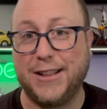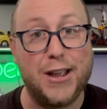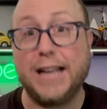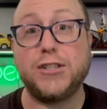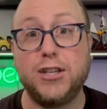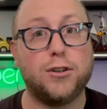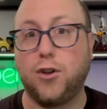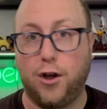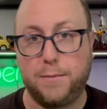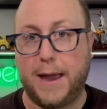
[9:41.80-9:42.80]
It's sealed.
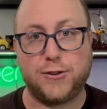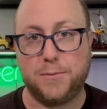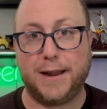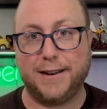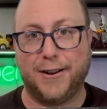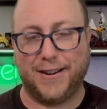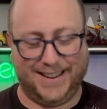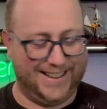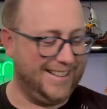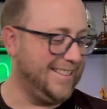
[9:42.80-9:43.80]
All the bags should be in here.
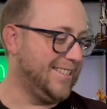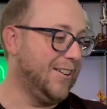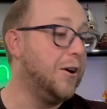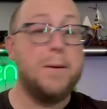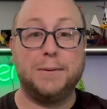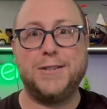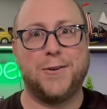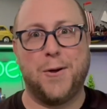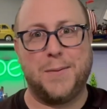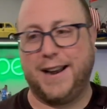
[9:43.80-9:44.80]
So please don't
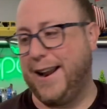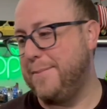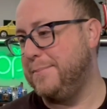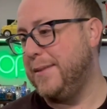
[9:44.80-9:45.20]
open it up.